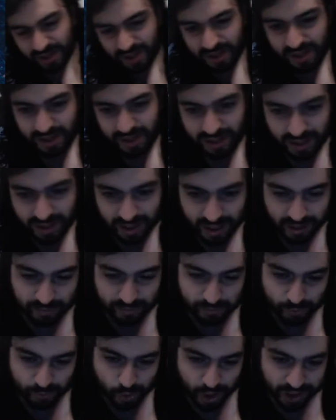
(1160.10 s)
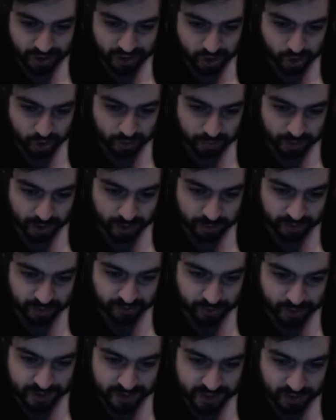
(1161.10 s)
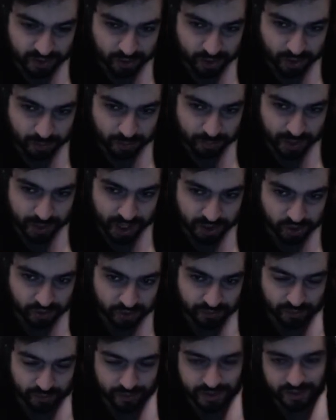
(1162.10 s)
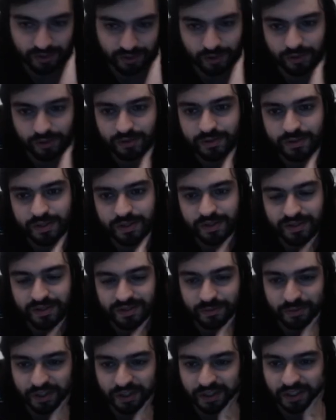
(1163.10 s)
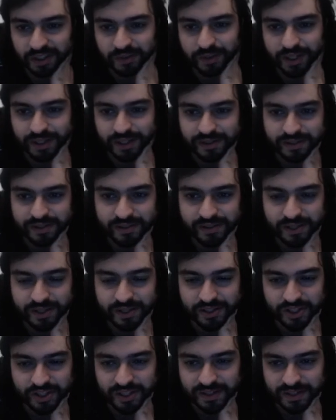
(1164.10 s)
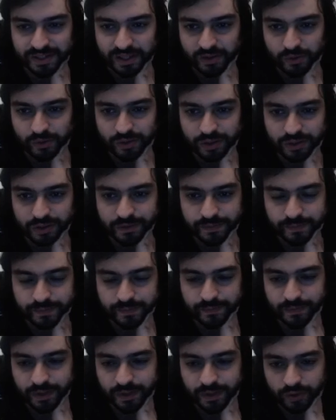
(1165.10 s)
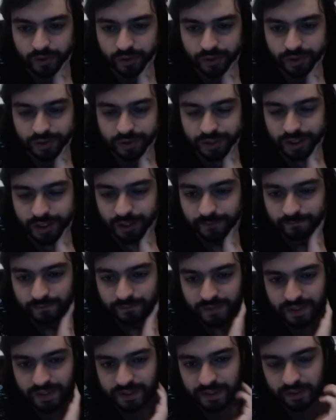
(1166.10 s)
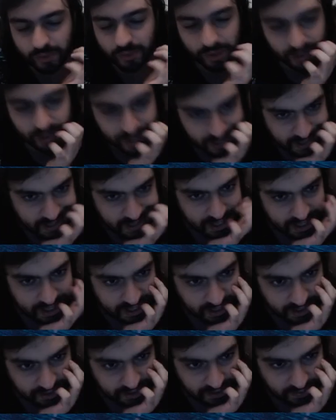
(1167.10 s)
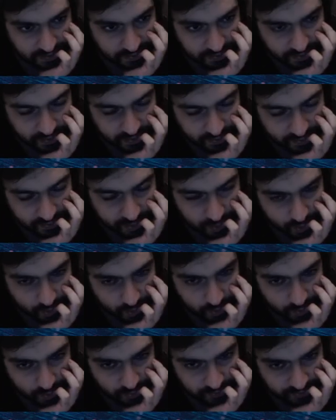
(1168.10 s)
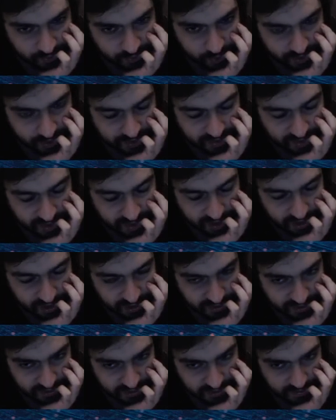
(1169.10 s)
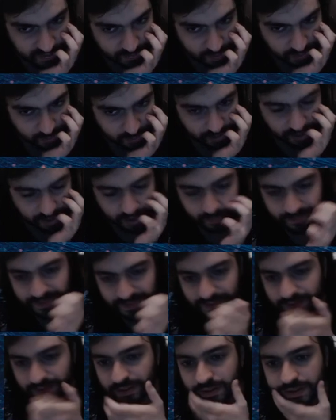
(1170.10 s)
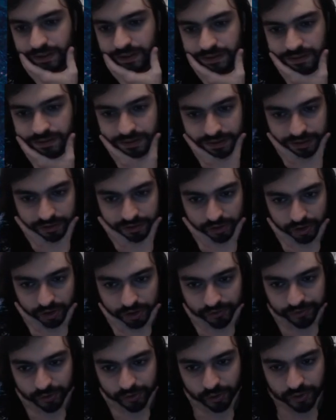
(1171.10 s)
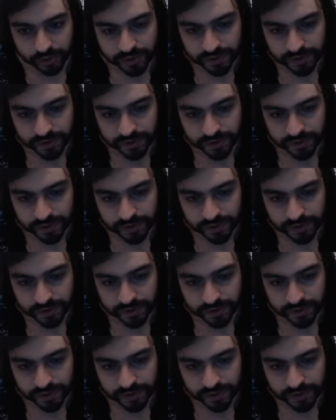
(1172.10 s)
white should probably force a draw, or black should force a draw, something like that. It's just equal, or yeah, it's equal. And if you force the lines, it becomes a draw, of course.